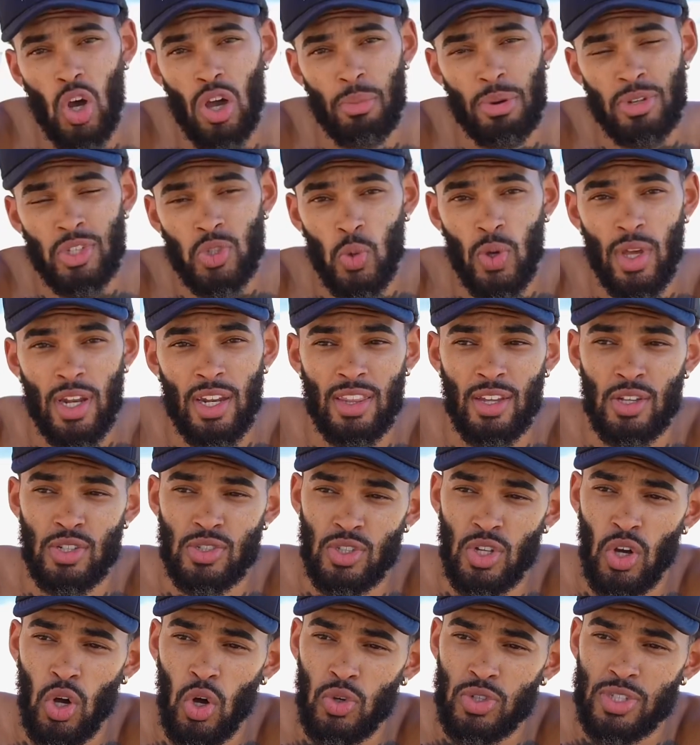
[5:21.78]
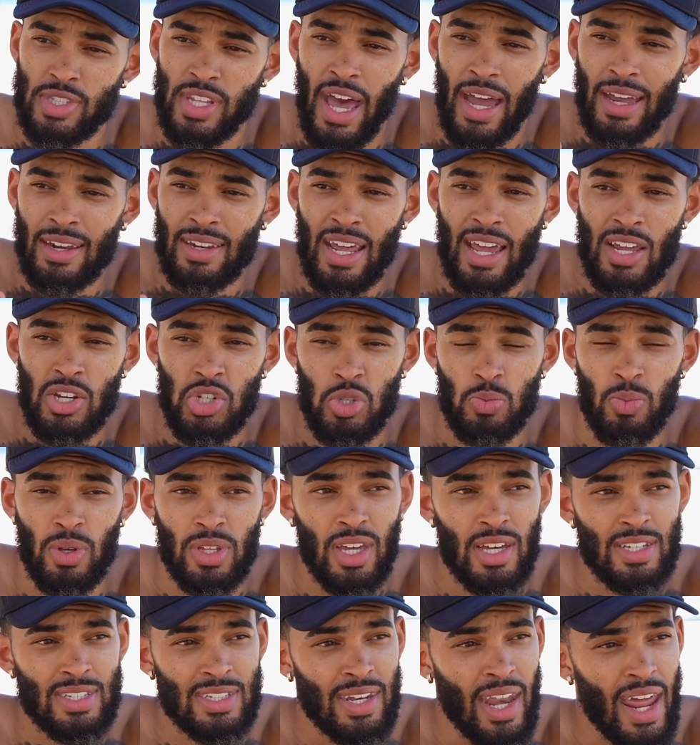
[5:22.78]
in between and there's no stagnation
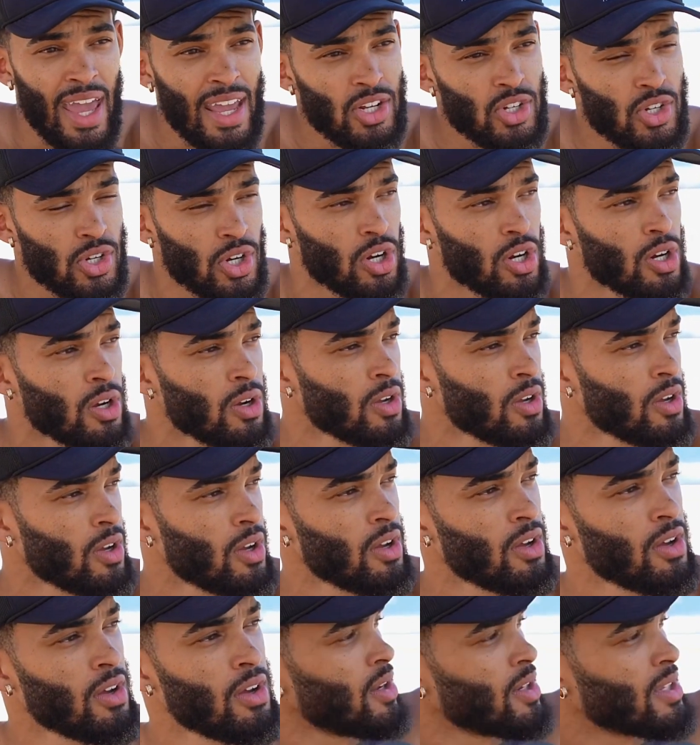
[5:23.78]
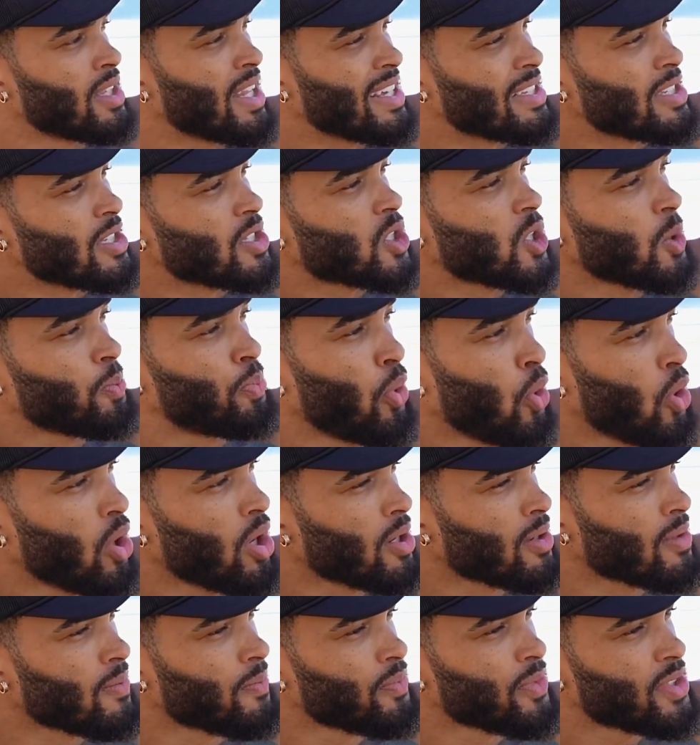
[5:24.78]
because nature doesn't
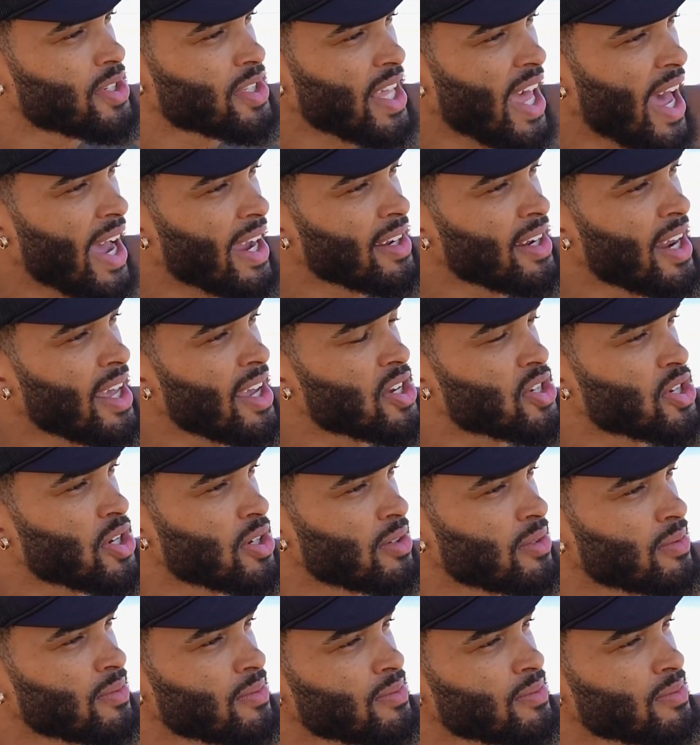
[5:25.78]
support stagnation.